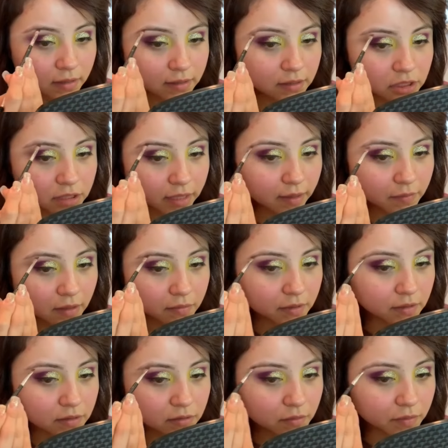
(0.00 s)
like the shape that I'm
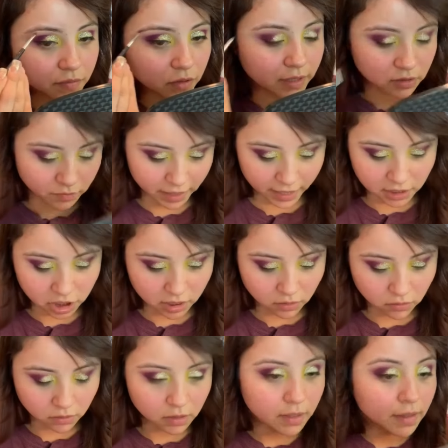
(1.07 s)
going to do before I do my
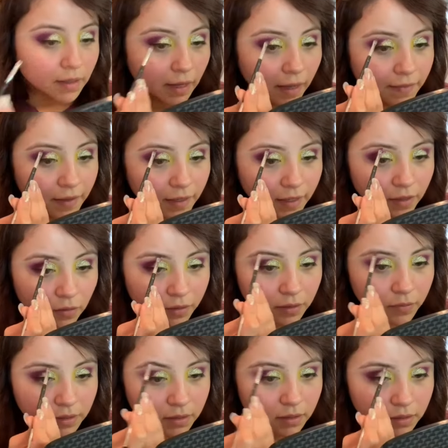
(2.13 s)
eyeshadow, and then I go
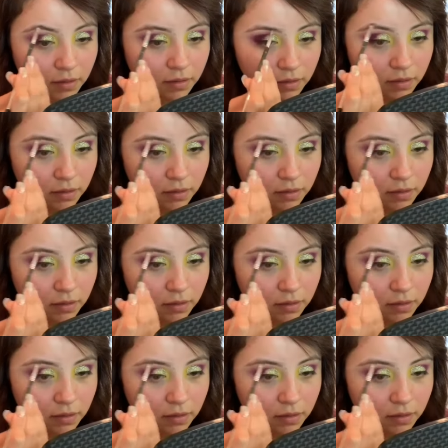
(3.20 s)
in with the...